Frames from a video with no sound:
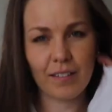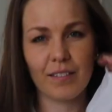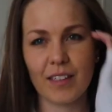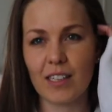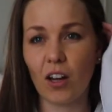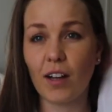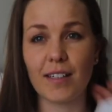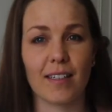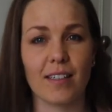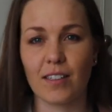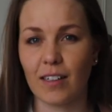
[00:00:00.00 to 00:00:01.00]
this lighting
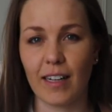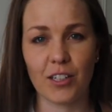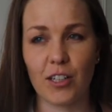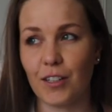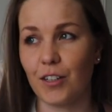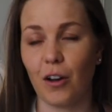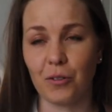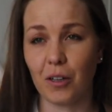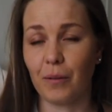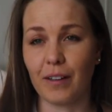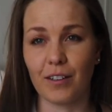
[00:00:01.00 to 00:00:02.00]
is literally
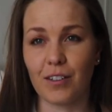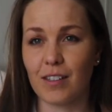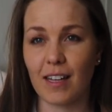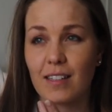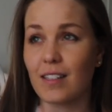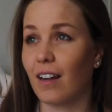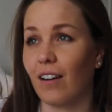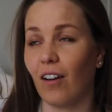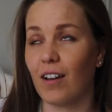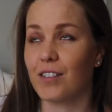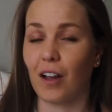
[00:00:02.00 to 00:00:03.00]
yo-yoing because that
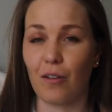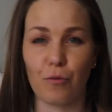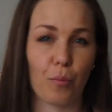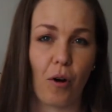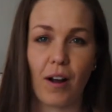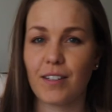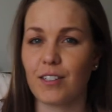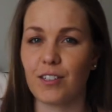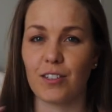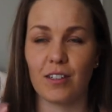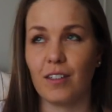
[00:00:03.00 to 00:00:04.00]
sunlight is going from bright to,
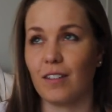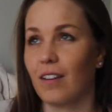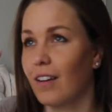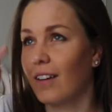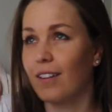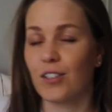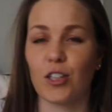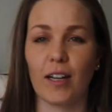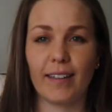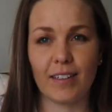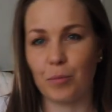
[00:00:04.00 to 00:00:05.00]
to,
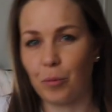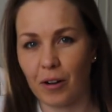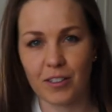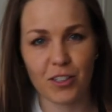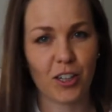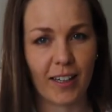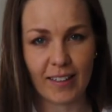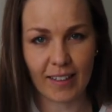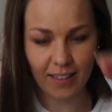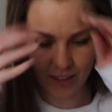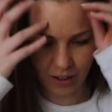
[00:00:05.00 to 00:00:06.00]
shady to bright to
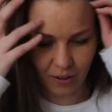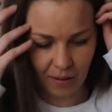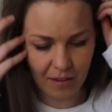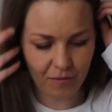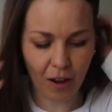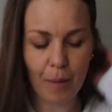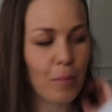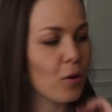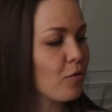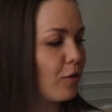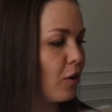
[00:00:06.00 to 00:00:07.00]
shady so if I
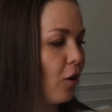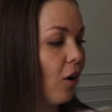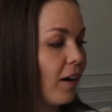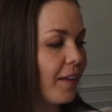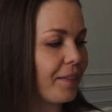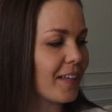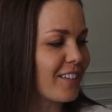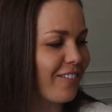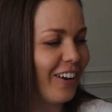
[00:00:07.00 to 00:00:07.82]
move a lot in this